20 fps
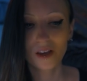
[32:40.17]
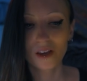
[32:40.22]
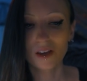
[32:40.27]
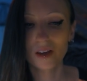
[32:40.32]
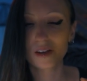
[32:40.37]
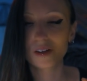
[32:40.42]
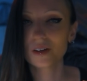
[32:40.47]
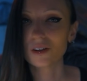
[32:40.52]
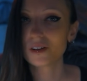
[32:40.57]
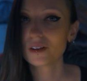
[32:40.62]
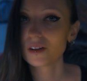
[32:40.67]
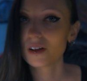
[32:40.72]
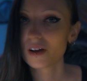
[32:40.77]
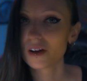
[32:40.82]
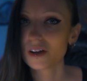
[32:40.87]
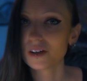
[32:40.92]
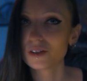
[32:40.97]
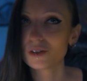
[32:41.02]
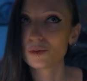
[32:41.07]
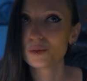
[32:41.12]
And
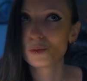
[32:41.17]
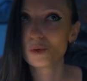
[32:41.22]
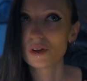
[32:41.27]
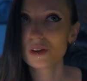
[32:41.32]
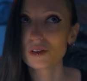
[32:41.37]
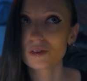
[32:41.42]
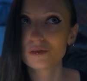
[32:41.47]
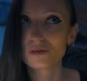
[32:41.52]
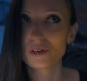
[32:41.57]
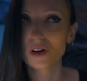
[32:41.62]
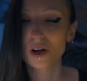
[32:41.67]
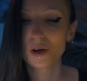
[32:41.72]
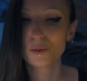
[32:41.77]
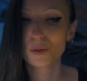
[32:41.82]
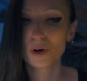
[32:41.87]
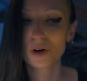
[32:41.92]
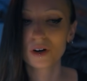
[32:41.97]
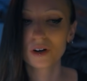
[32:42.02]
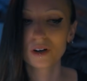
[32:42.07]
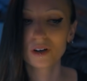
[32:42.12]
collide with a
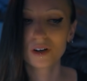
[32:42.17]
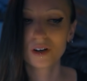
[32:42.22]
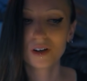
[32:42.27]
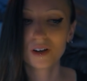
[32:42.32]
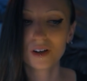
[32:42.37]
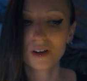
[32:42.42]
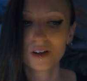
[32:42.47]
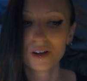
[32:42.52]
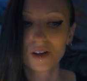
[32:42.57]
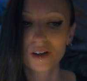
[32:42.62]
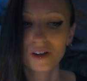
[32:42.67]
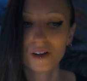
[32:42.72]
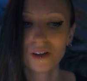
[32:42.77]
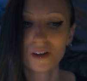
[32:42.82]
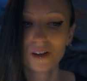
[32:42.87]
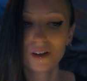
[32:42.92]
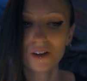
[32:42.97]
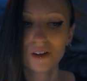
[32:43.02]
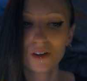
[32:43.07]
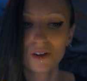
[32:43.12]
fiber
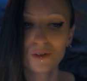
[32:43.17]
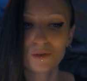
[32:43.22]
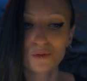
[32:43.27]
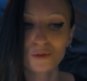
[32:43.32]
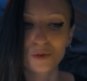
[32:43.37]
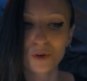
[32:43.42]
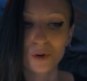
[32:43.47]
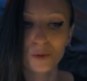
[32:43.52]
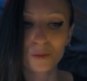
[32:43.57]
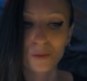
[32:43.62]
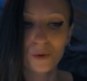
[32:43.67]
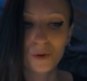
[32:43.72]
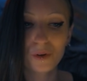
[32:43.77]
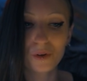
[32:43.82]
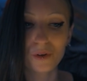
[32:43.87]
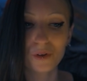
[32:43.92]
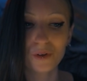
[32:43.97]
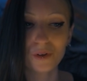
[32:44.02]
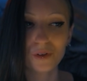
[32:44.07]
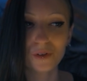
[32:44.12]
from
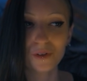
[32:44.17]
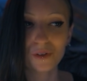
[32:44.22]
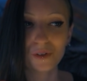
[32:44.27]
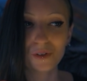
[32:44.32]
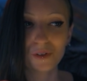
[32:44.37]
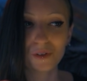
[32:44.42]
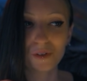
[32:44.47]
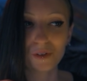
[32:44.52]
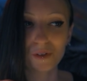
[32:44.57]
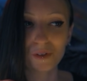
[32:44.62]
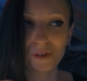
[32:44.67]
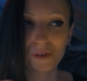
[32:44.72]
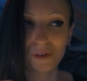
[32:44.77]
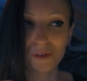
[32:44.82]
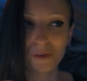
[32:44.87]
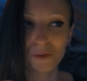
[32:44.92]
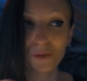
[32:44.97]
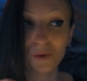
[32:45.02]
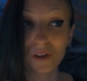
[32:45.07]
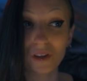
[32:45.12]

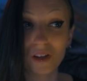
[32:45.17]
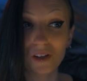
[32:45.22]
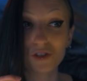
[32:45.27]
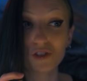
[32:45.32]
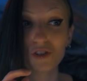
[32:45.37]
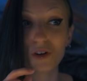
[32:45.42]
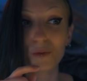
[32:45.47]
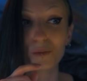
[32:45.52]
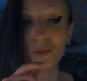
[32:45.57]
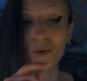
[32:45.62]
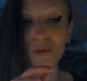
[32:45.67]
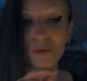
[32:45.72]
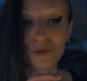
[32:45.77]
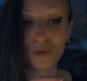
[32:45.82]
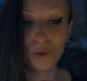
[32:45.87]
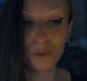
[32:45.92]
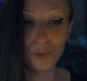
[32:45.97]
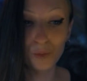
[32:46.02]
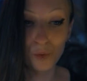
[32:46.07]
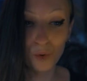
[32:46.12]
when they jump
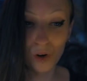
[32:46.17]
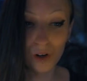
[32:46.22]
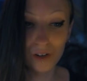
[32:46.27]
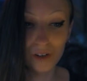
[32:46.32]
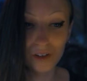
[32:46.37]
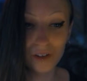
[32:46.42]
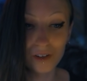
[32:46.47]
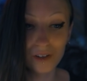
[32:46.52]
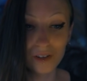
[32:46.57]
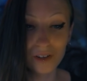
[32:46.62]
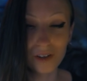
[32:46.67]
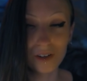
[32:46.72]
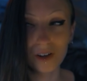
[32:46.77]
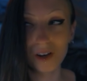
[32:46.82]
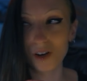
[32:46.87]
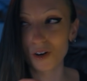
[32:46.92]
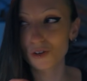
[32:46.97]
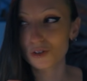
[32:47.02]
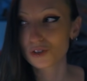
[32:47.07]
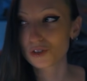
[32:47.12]
from one
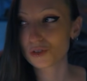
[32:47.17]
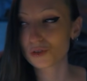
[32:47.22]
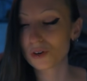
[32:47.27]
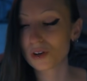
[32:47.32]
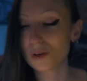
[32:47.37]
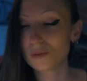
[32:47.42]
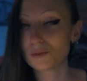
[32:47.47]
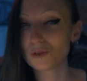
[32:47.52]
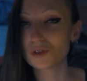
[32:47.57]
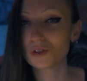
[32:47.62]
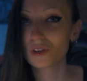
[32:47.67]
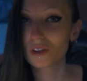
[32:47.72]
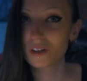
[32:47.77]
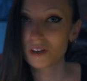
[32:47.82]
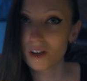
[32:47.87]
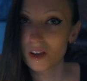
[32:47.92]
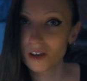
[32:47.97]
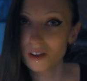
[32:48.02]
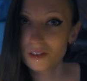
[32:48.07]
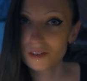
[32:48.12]
airstream to the
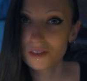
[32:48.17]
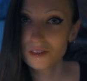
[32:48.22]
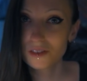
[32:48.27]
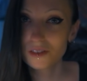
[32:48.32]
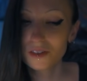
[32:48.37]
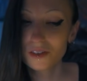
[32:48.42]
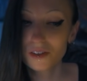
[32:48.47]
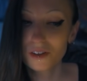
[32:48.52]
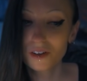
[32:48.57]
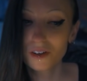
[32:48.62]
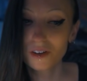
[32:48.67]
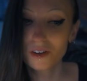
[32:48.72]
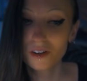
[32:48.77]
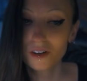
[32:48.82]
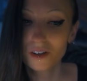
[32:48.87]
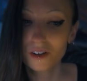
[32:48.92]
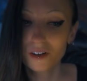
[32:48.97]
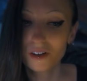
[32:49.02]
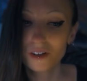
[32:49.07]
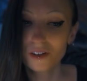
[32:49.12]
next.
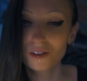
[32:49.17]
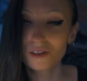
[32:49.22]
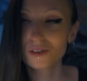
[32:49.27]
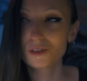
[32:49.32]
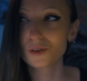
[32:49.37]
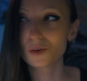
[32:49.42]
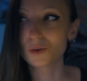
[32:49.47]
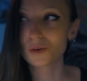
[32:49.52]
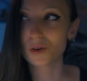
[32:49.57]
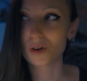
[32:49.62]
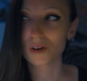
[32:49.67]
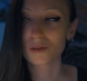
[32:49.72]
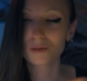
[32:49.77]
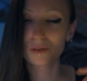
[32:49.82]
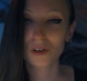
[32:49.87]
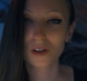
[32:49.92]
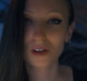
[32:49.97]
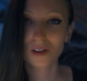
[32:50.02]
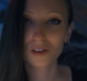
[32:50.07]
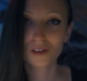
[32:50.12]
So you have
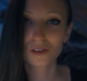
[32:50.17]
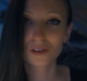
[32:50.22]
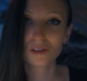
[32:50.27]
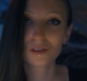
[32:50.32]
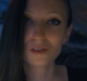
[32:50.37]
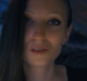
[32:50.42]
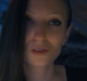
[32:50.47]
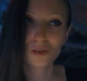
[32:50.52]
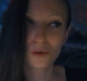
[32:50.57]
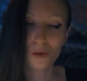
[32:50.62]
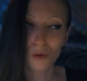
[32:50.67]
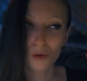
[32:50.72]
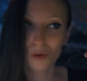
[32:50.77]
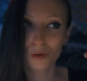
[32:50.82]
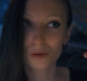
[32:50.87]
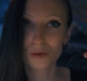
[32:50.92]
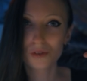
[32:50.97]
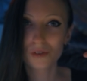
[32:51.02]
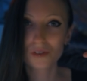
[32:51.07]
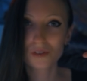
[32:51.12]
like two
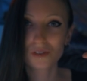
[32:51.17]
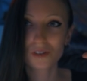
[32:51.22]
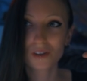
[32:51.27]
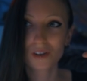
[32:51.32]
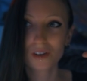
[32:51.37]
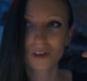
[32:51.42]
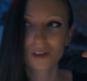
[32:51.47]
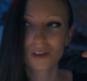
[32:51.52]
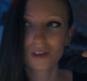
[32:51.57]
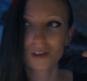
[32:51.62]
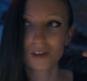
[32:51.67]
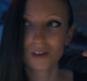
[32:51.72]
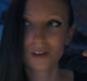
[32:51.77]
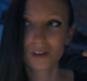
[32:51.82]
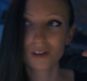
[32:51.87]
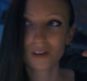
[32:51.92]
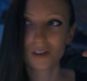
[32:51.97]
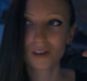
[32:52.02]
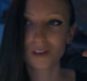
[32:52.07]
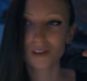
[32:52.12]
holes,
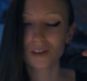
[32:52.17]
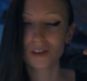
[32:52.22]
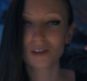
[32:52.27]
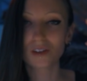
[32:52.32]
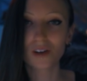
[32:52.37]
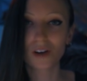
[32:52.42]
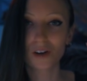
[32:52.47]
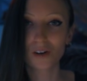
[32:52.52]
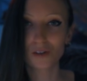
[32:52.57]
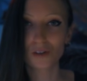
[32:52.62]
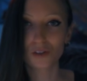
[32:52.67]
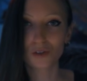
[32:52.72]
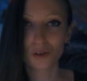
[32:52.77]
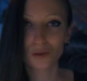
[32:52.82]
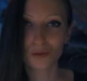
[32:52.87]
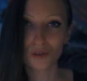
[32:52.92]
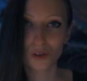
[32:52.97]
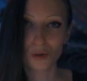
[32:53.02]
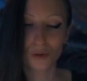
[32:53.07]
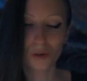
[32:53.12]
and the
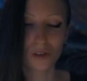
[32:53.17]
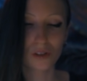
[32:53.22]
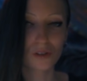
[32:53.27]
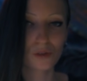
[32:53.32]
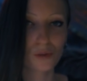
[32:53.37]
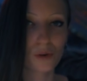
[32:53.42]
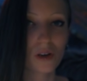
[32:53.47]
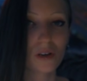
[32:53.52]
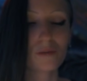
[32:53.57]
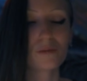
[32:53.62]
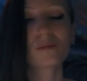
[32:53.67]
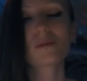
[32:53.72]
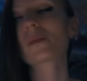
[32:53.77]
airstreams are going this way.